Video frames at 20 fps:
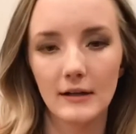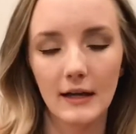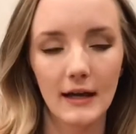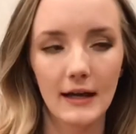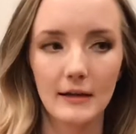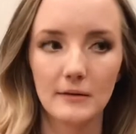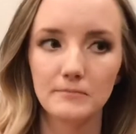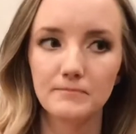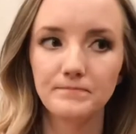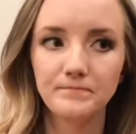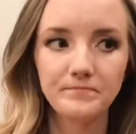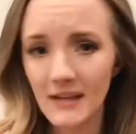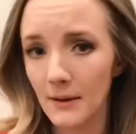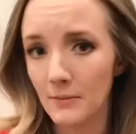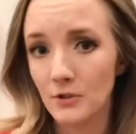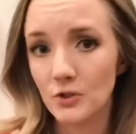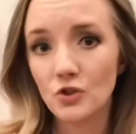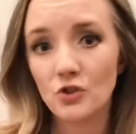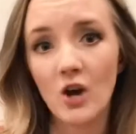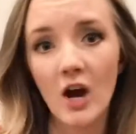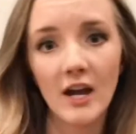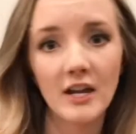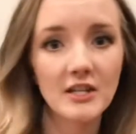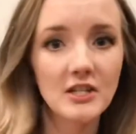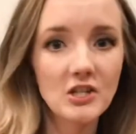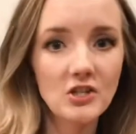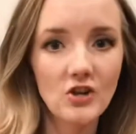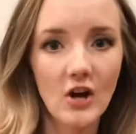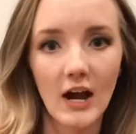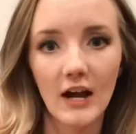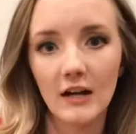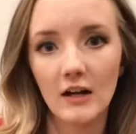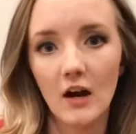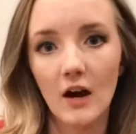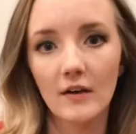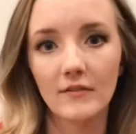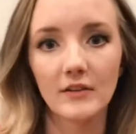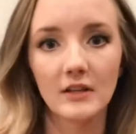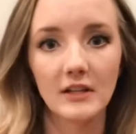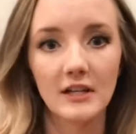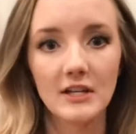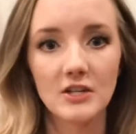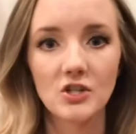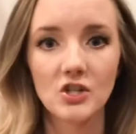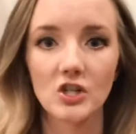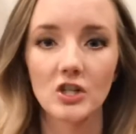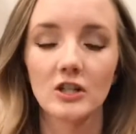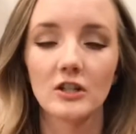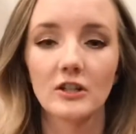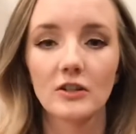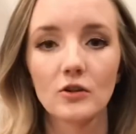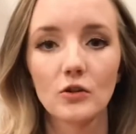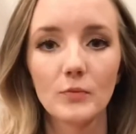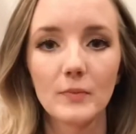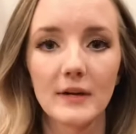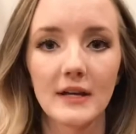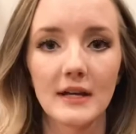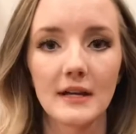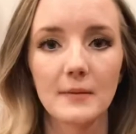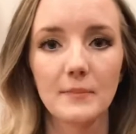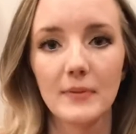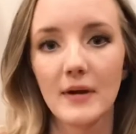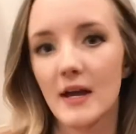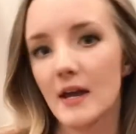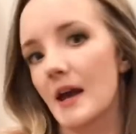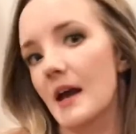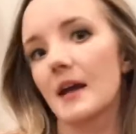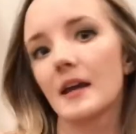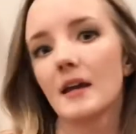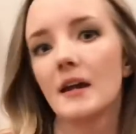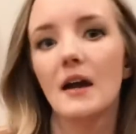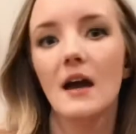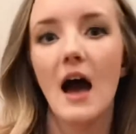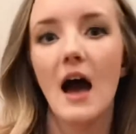and I was trying to track ovulation a little bit, but I